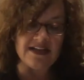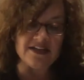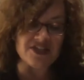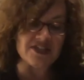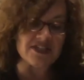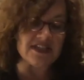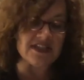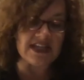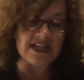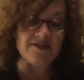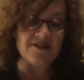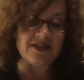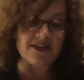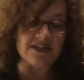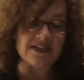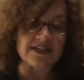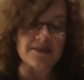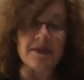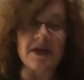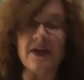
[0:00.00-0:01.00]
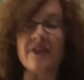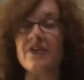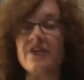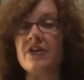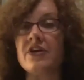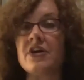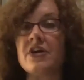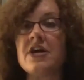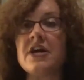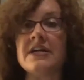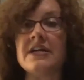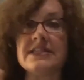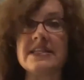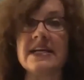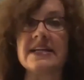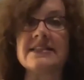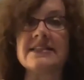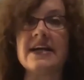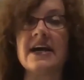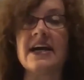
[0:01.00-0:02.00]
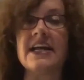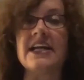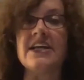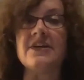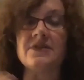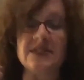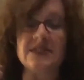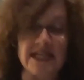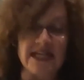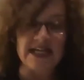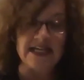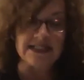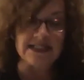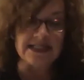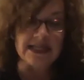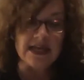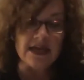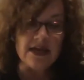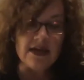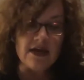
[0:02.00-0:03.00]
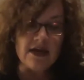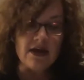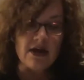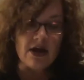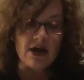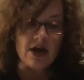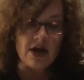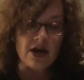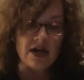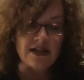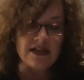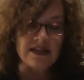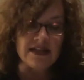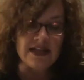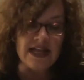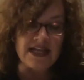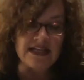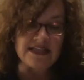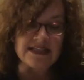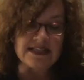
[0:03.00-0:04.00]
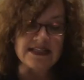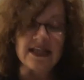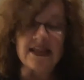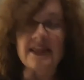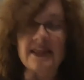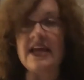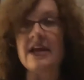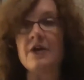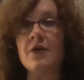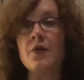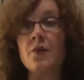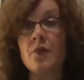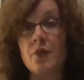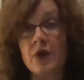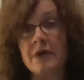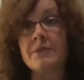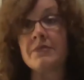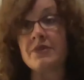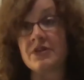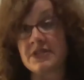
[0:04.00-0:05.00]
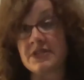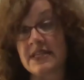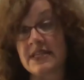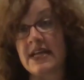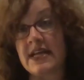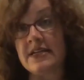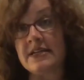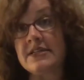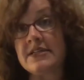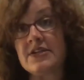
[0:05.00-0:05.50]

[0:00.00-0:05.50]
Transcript: just to give it some other context, the IUDs are less than 1%.